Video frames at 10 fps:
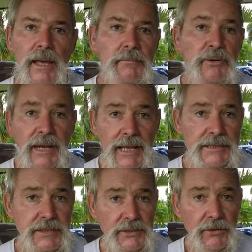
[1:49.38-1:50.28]
and put
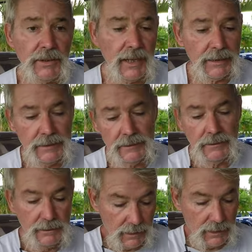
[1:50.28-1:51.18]
acetone on it
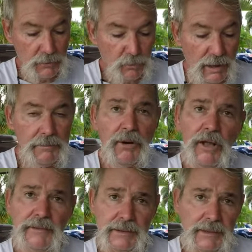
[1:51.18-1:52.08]
and wipe
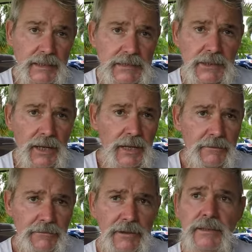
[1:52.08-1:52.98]
all the dust
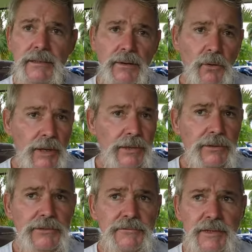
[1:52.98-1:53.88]
off,
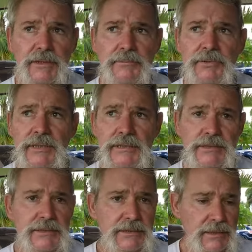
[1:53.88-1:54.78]
oils,
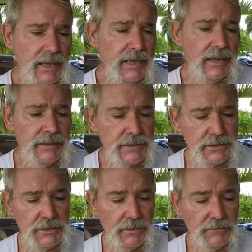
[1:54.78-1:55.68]
fingerprints, that kind of
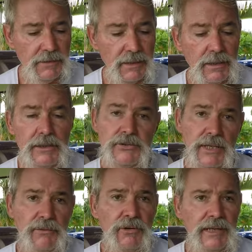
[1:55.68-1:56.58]
stuff. So
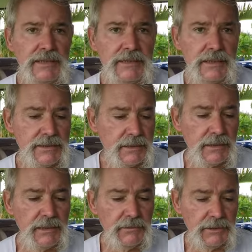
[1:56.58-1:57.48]
that way it's nice and
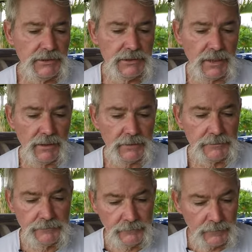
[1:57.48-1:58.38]
clean when you start.
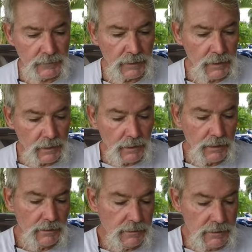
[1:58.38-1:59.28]

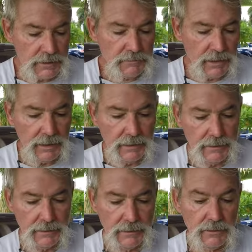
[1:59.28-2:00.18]
This
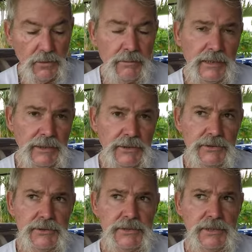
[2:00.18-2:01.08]
paint, normally I
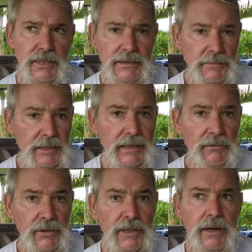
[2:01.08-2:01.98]
use, depending
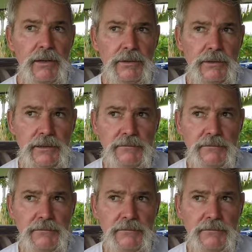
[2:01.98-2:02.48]
on what color